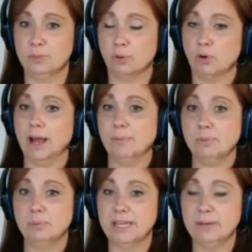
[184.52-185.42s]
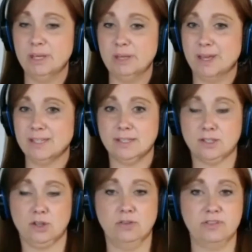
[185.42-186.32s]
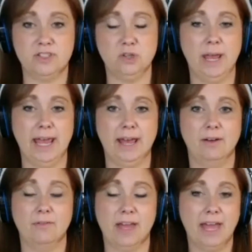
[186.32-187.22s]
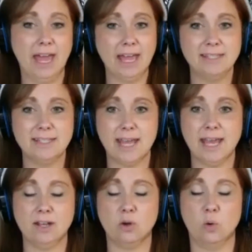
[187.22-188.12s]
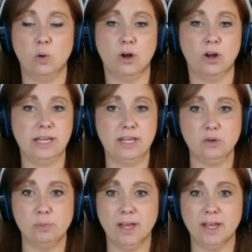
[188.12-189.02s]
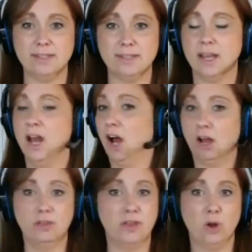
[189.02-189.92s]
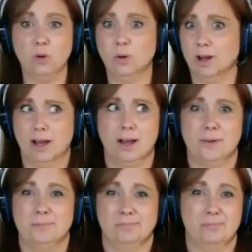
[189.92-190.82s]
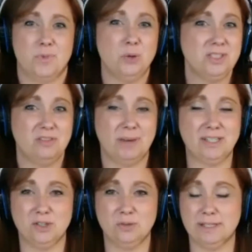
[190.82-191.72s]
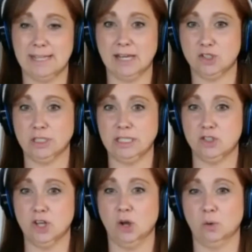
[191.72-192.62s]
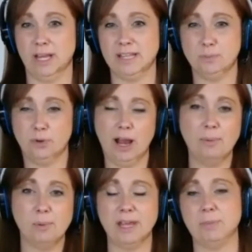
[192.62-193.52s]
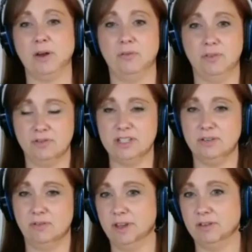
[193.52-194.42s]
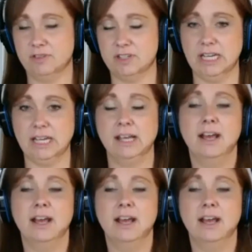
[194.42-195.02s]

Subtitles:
probably be best served to have a headset or earbuds, although most of my students actually don't. It's probably about 50-50